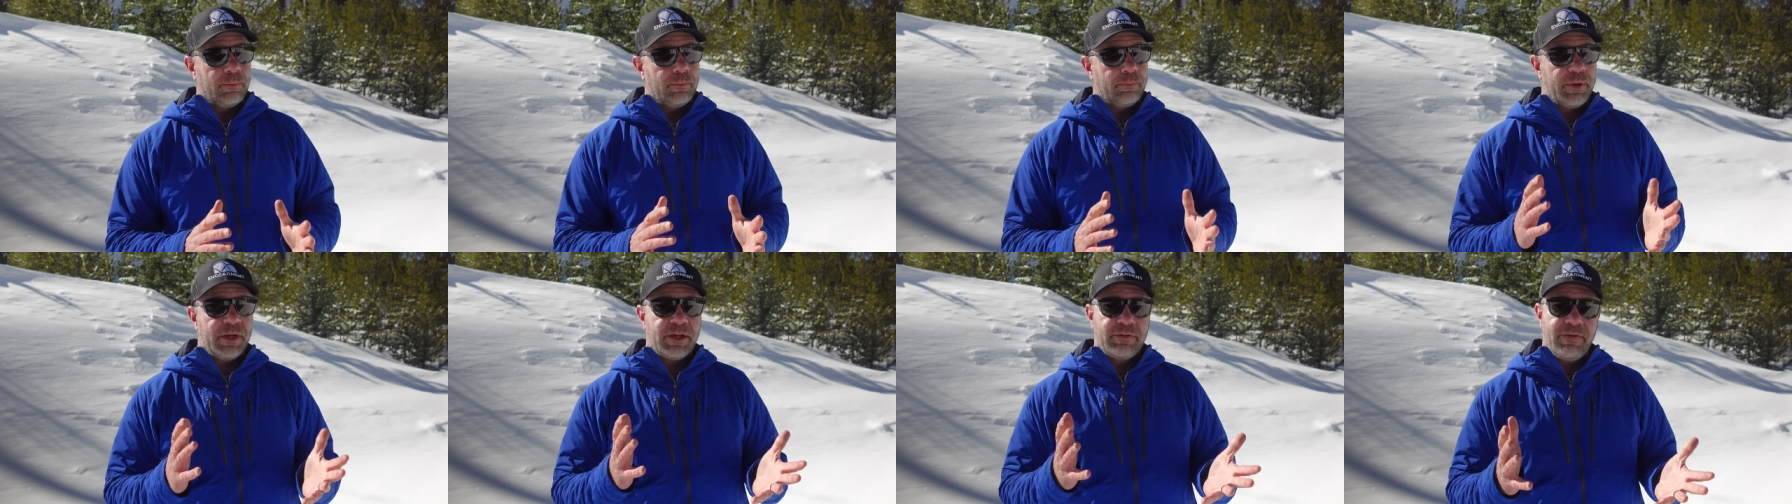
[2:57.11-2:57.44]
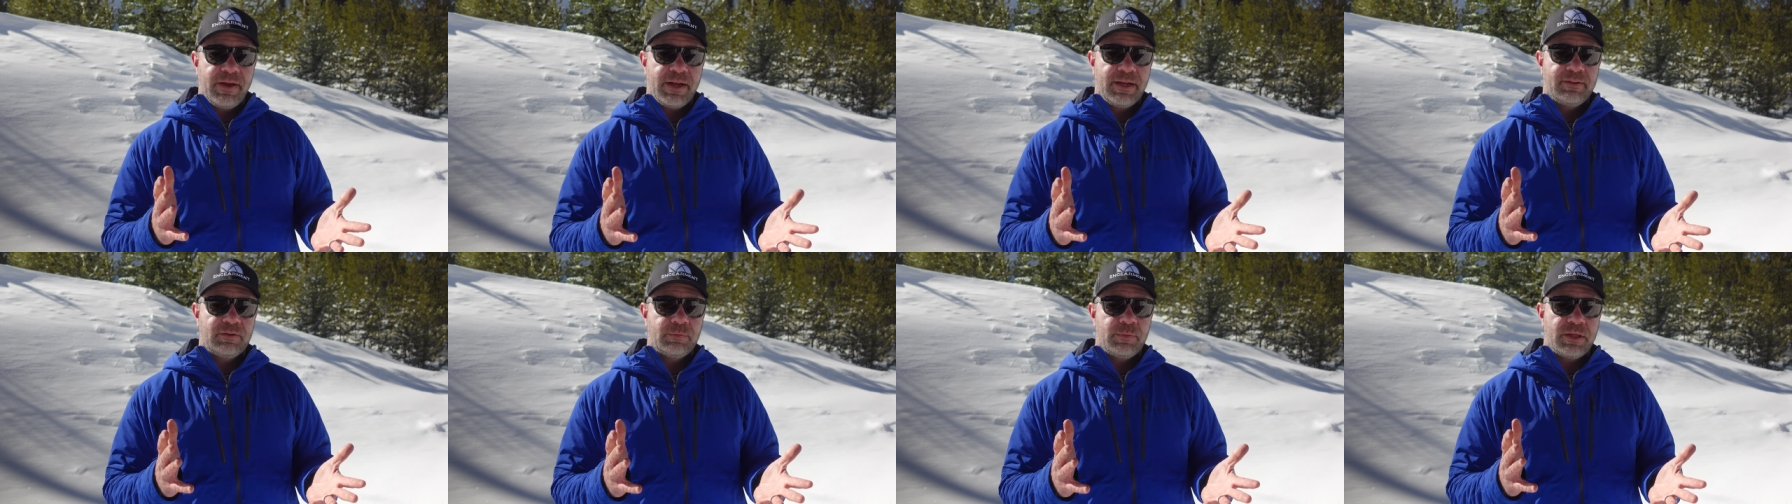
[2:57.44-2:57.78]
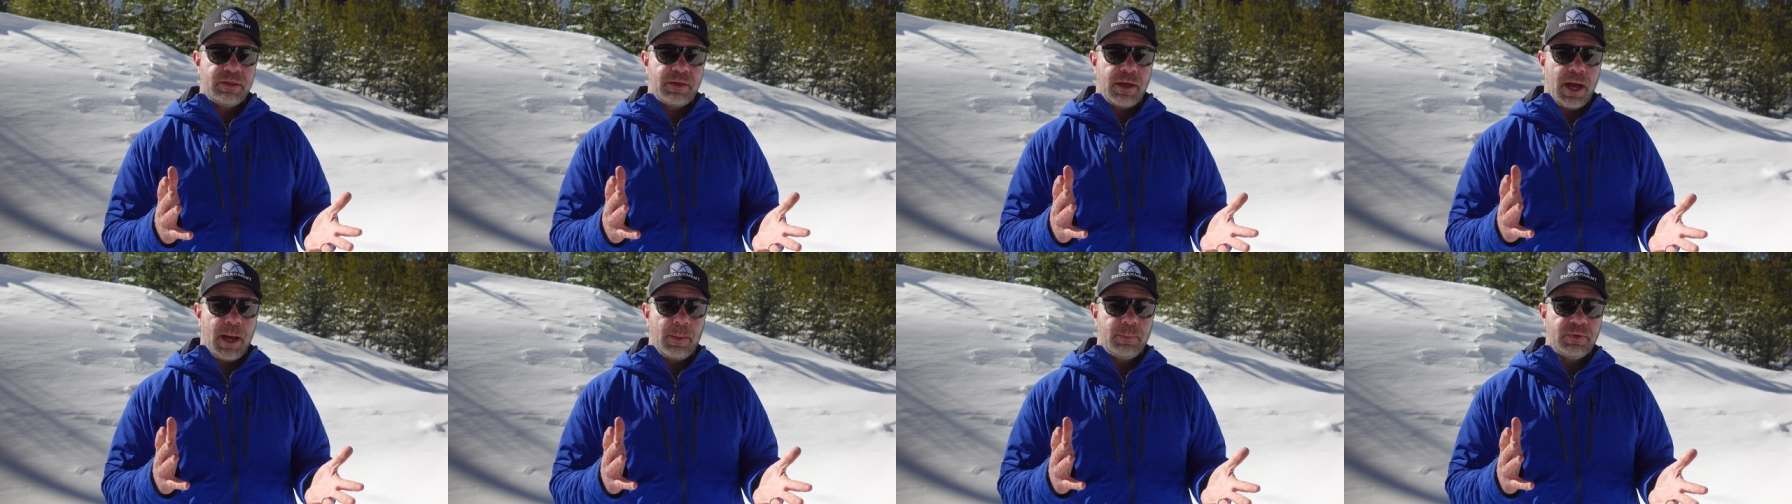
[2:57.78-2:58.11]
Big fan of
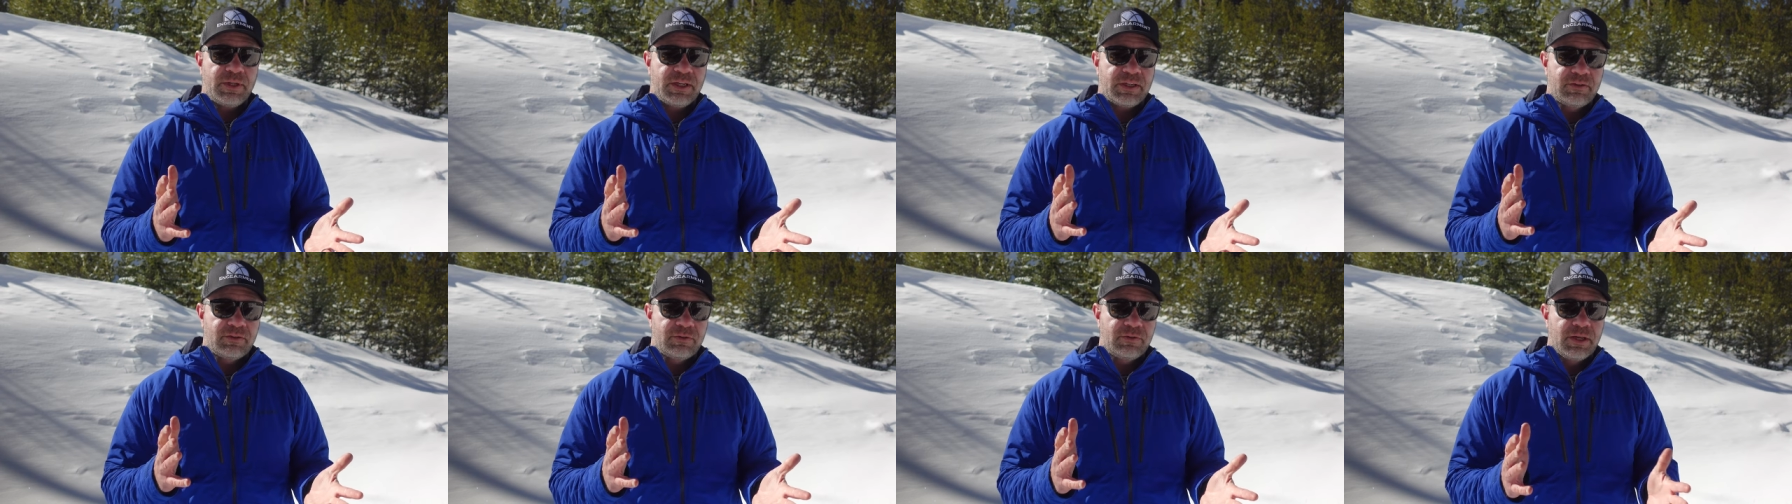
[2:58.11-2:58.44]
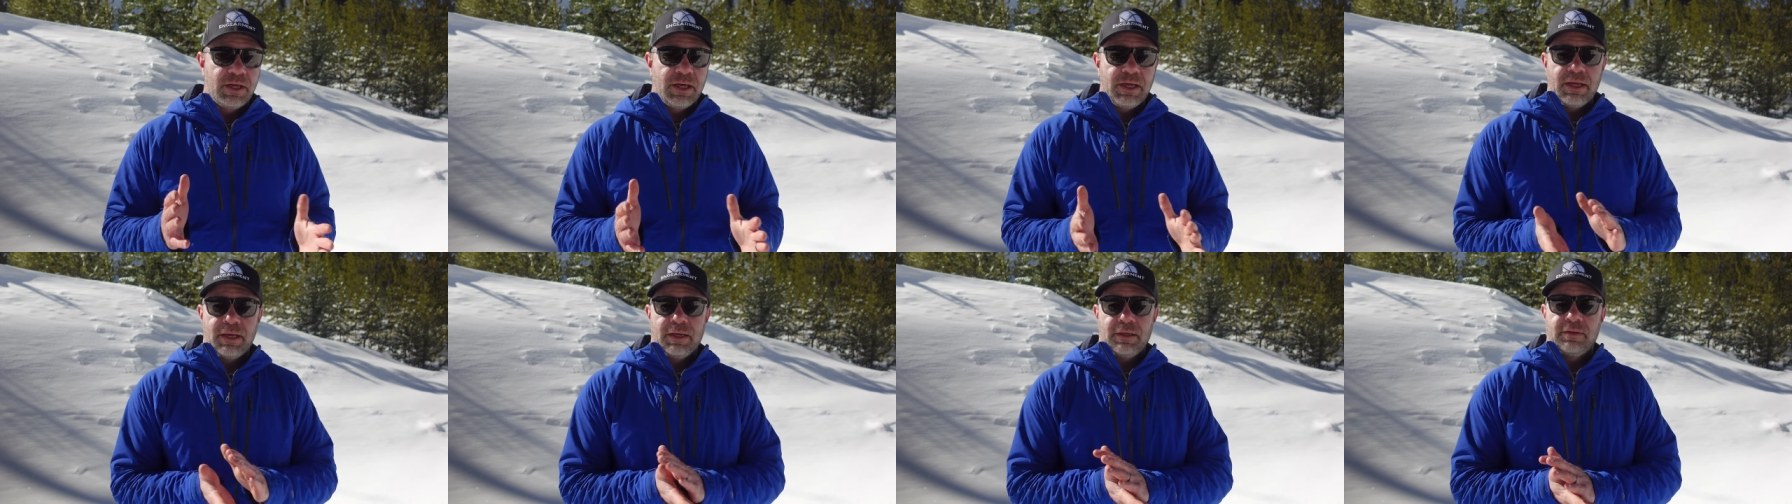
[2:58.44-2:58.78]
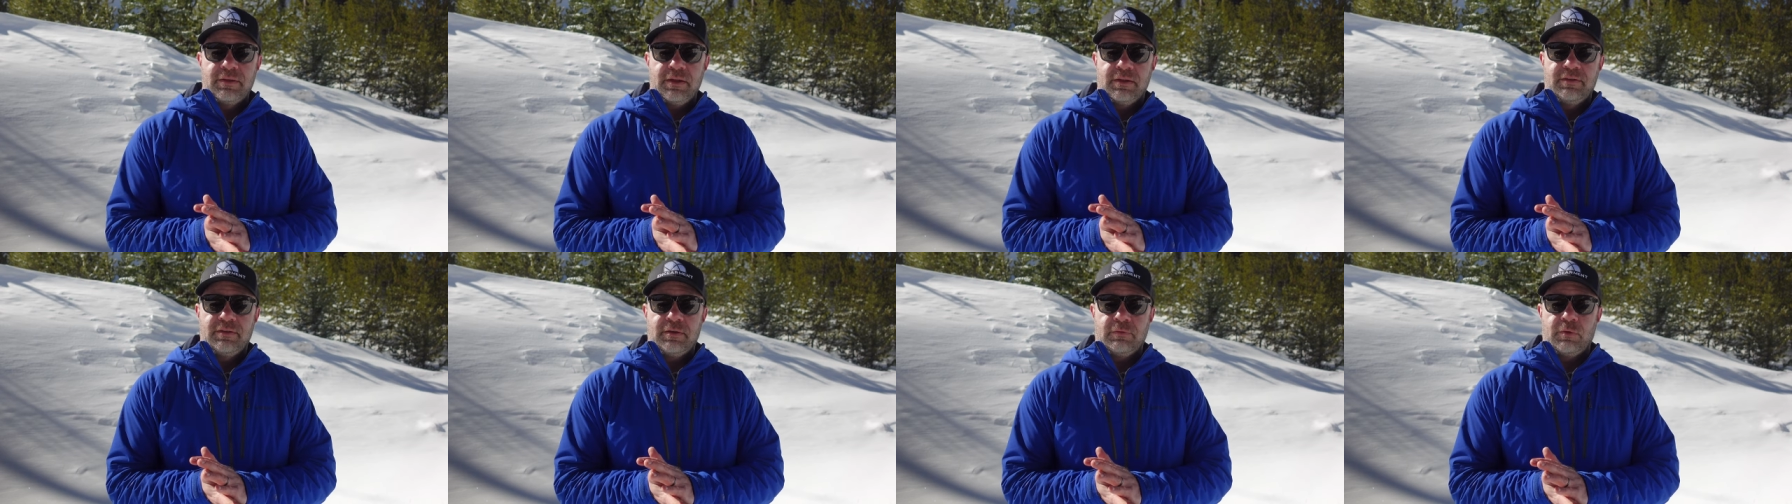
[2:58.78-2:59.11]
Smith Optics,
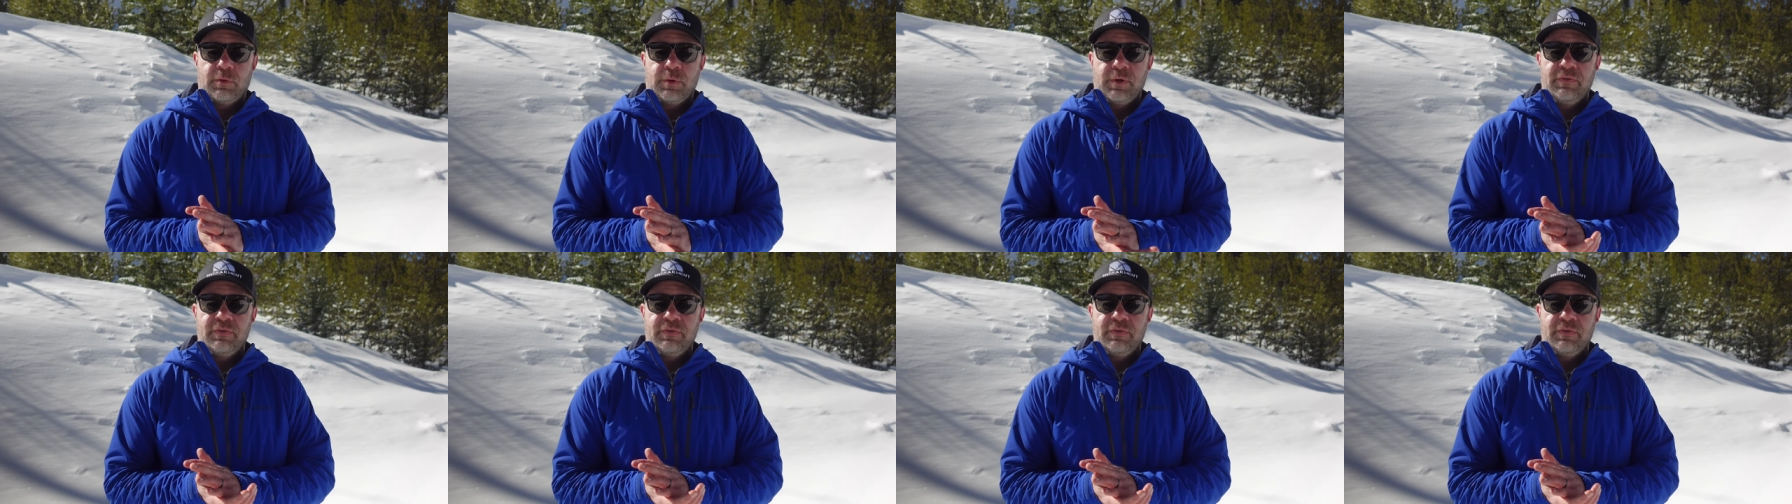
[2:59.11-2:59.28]
done several